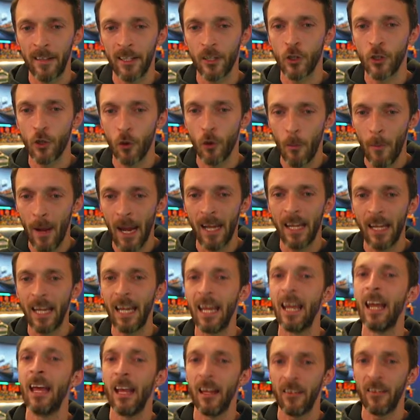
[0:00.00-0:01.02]

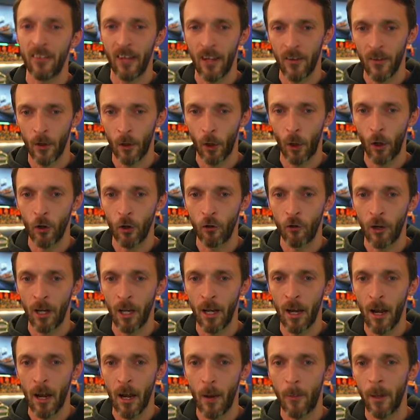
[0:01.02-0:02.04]
Tchouameni has hit the ground running
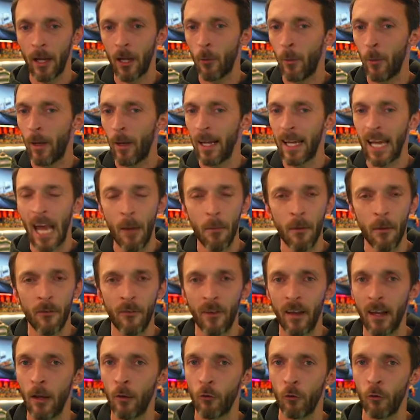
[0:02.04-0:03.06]
in a big way.
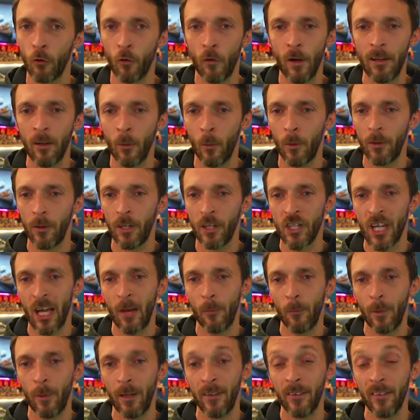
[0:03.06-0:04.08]
Camavinga's already won the
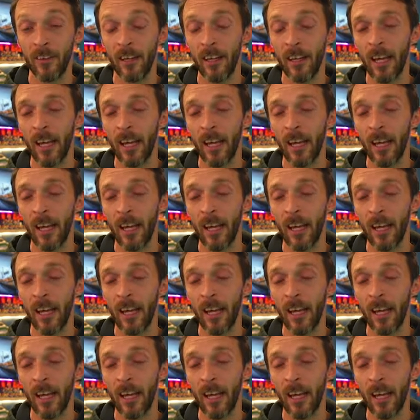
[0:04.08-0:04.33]
Champions League.